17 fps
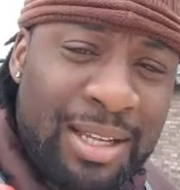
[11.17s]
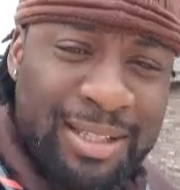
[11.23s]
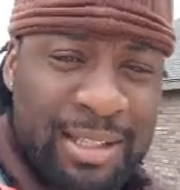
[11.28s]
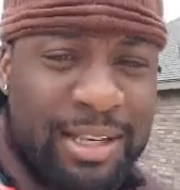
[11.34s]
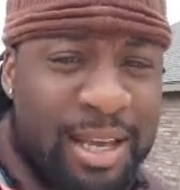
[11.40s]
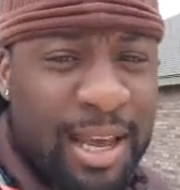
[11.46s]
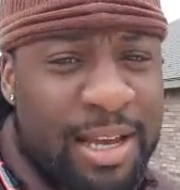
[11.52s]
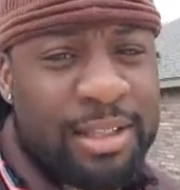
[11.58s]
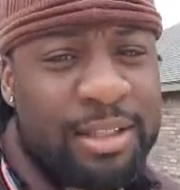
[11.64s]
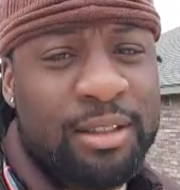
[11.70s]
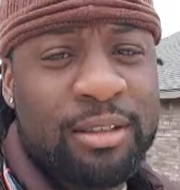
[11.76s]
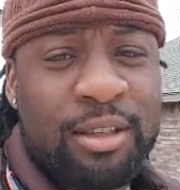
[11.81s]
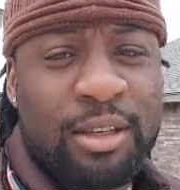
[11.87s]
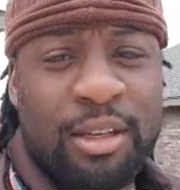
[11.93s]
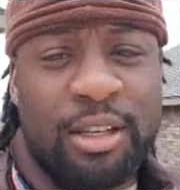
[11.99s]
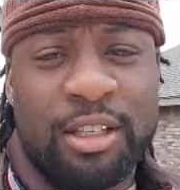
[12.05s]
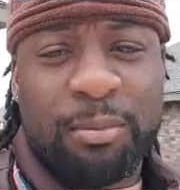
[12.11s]
today is a
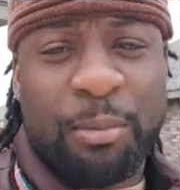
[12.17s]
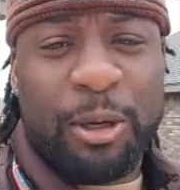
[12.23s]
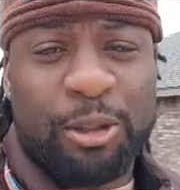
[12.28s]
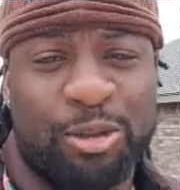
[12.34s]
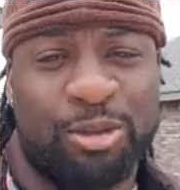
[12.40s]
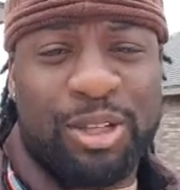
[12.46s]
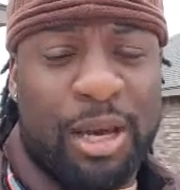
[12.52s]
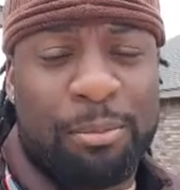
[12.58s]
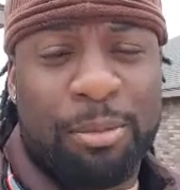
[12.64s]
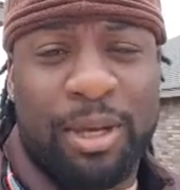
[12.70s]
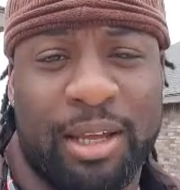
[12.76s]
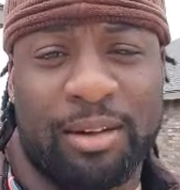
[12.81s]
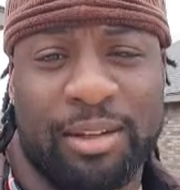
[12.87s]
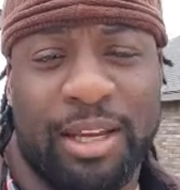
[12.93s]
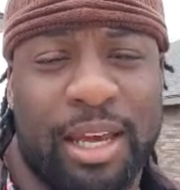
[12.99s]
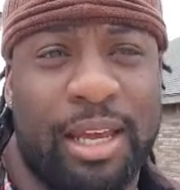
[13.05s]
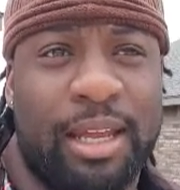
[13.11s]
special type of
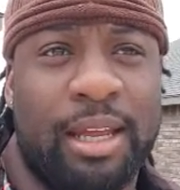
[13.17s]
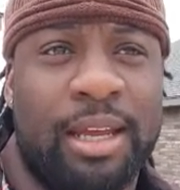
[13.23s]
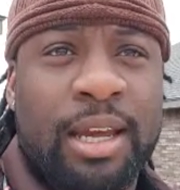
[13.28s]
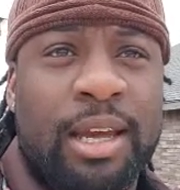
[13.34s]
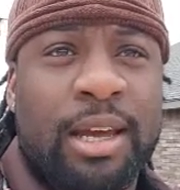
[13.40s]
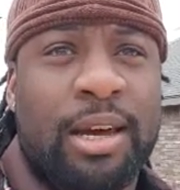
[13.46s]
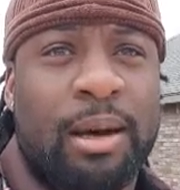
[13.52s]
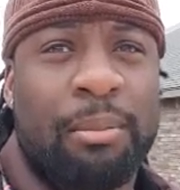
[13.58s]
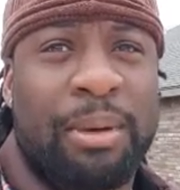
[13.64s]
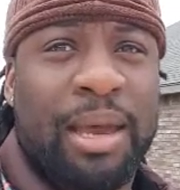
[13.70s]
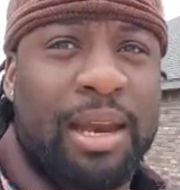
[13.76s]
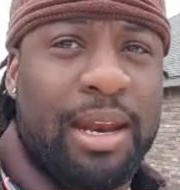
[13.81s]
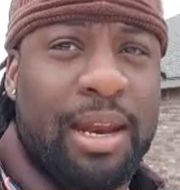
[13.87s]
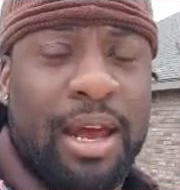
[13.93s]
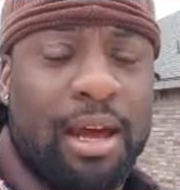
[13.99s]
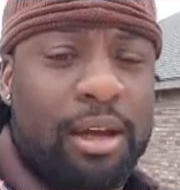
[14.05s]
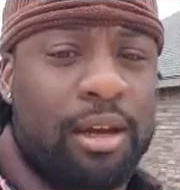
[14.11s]
good day. I'm
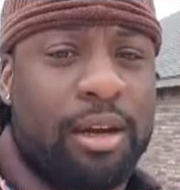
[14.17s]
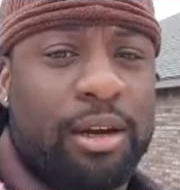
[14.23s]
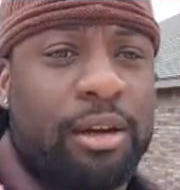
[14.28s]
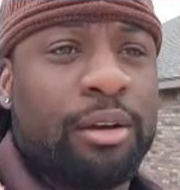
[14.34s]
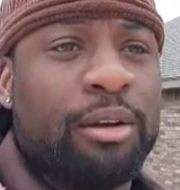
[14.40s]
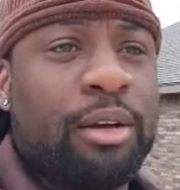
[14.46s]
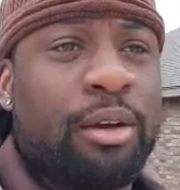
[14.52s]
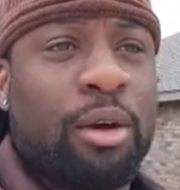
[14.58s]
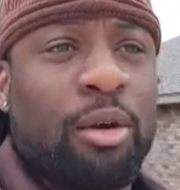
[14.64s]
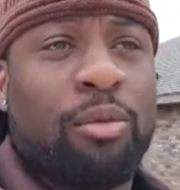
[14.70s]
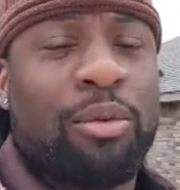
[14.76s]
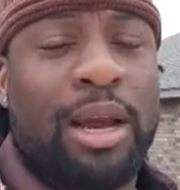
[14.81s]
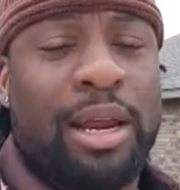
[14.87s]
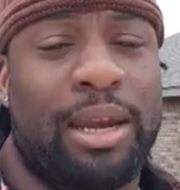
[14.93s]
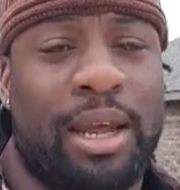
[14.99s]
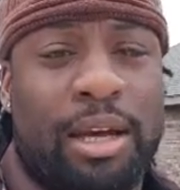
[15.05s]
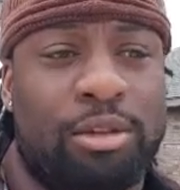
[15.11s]
headed out here
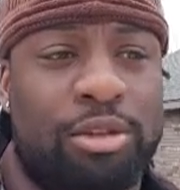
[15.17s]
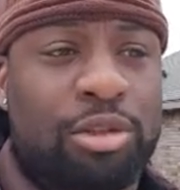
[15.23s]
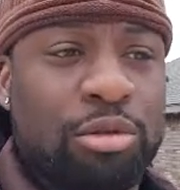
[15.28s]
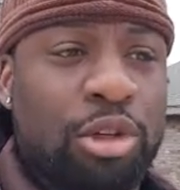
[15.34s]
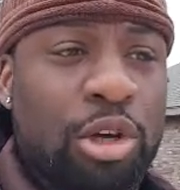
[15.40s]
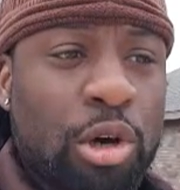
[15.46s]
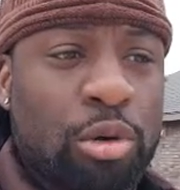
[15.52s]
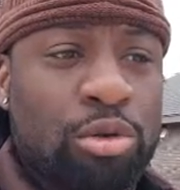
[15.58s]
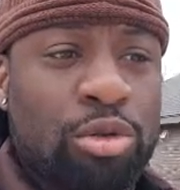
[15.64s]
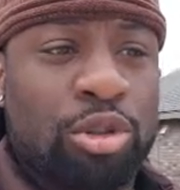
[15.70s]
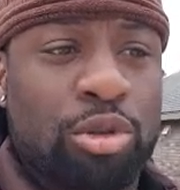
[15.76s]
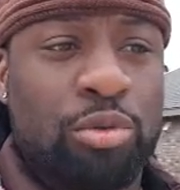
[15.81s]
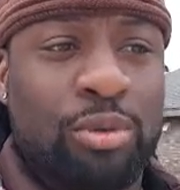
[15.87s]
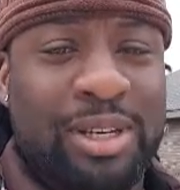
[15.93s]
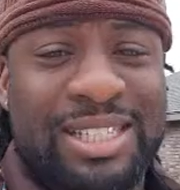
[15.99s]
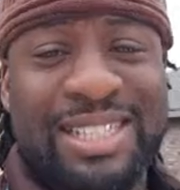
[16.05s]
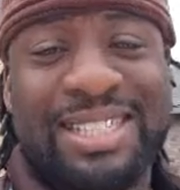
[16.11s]
right now to go
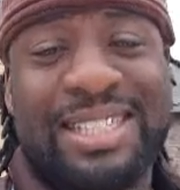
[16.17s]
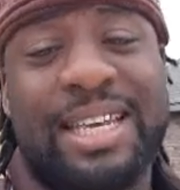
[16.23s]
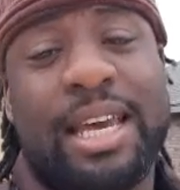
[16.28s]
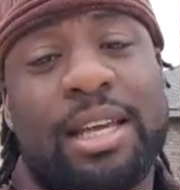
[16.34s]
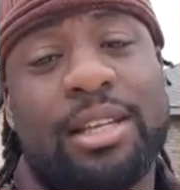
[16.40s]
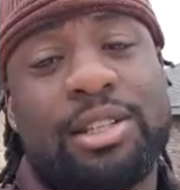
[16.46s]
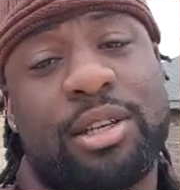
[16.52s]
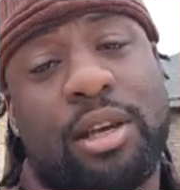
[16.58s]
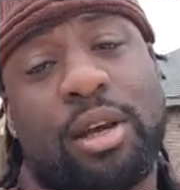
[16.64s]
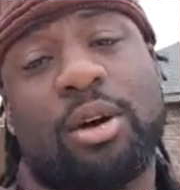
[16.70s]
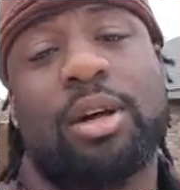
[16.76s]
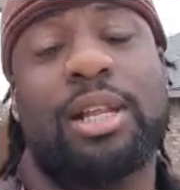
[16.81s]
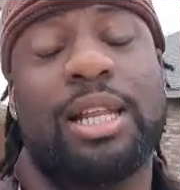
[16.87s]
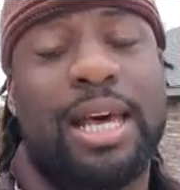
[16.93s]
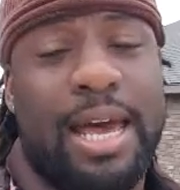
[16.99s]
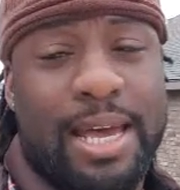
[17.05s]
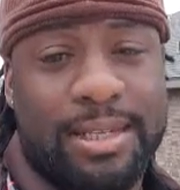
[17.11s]
to a CHL
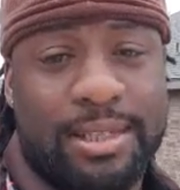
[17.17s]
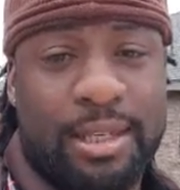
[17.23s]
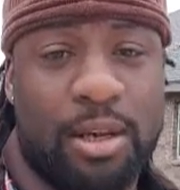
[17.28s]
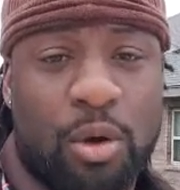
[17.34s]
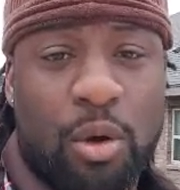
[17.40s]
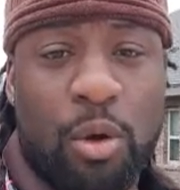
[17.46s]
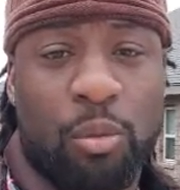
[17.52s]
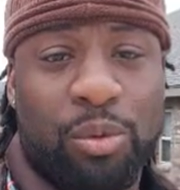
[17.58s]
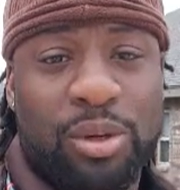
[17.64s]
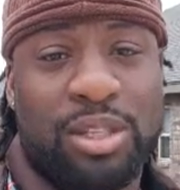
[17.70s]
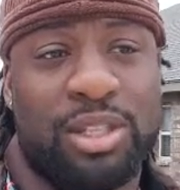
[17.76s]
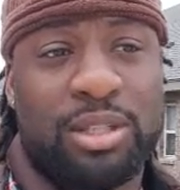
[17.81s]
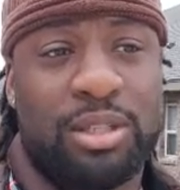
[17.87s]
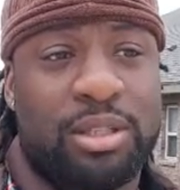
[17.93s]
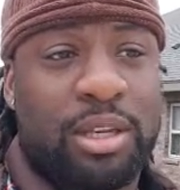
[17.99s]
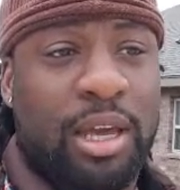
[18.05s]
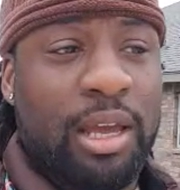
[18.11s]
class, which
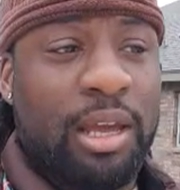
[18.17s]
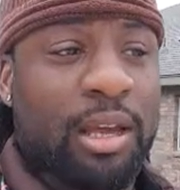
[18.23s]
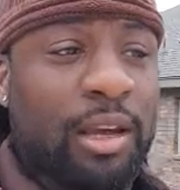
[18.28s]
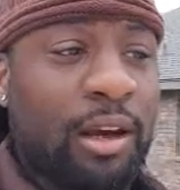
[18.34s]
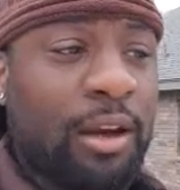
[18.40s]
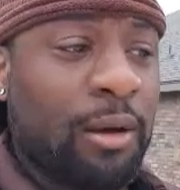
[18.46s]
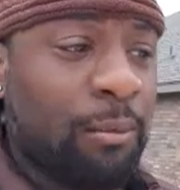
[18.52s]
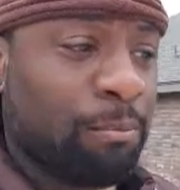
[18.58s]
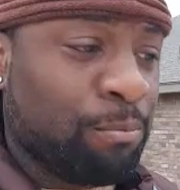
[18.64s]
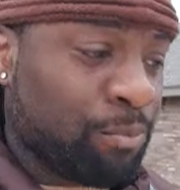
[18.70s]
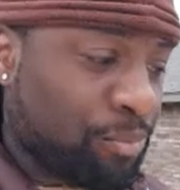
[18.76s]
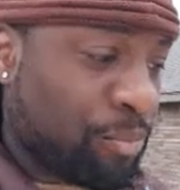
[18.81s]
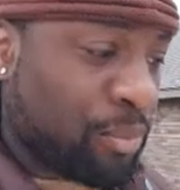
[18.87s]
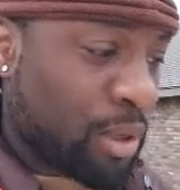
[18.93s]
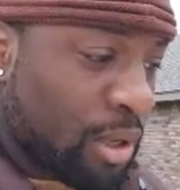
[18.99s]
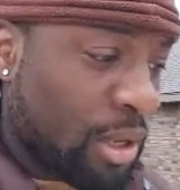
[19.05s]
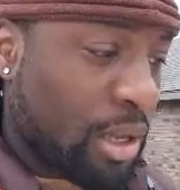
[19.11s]
is a
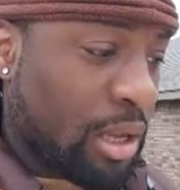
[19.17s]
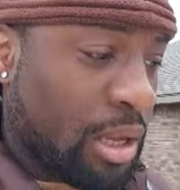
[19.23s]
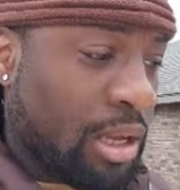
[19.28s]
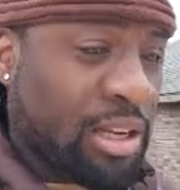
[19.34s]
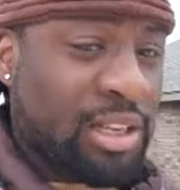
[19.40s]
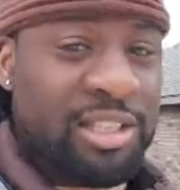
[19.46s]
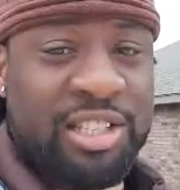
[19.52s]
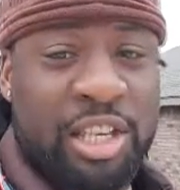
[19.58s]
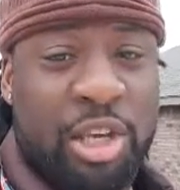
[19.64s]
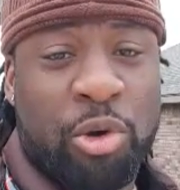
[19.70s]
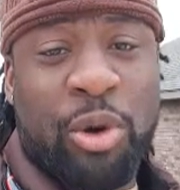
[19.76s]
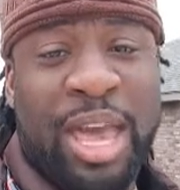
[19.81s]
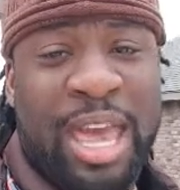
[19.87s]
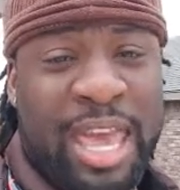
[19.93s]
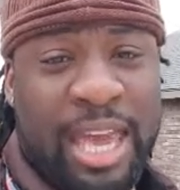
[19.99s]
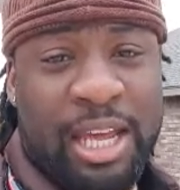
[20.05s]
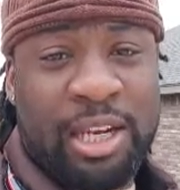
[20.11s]
concealed
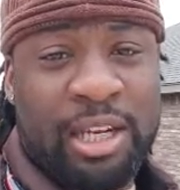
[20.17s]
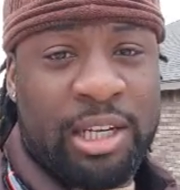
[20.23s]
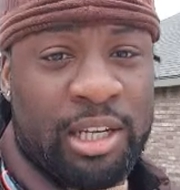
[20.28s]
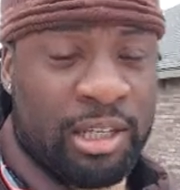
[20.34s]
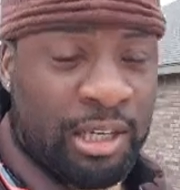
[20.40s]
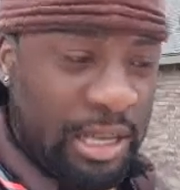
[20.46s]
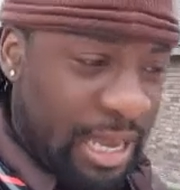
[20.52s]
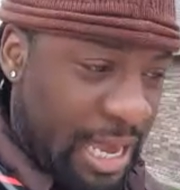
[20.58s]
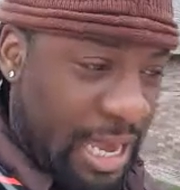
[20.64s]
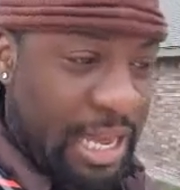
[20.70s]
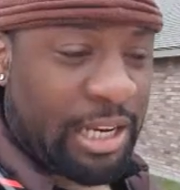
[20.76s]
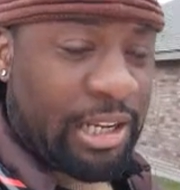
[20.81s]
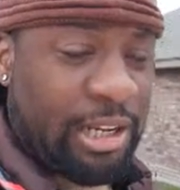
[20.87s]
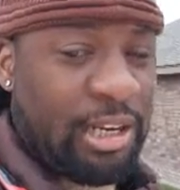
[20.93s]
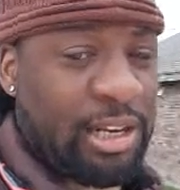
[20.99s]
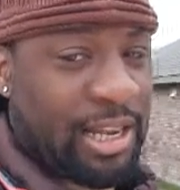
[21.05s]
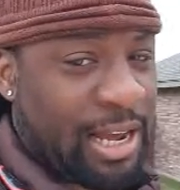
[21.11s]

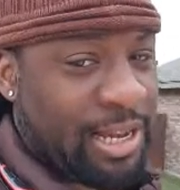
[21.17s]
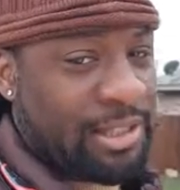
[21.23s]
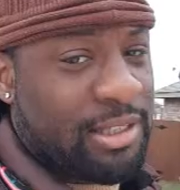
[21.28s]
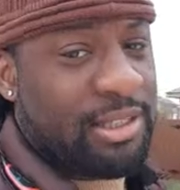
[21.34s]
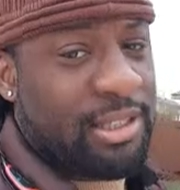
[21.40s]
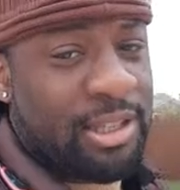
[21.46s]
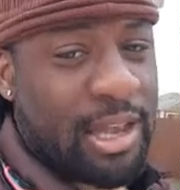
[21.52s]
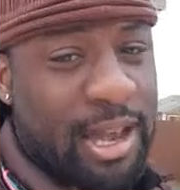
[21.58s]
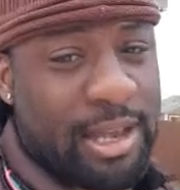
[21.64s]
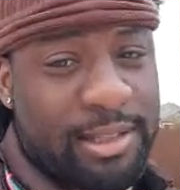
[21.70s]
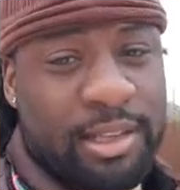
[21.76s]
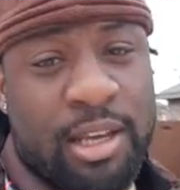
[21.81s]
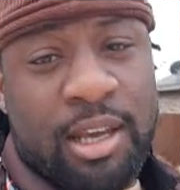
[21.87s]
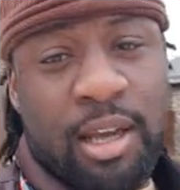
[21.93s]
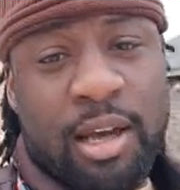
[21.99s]
handgun license class.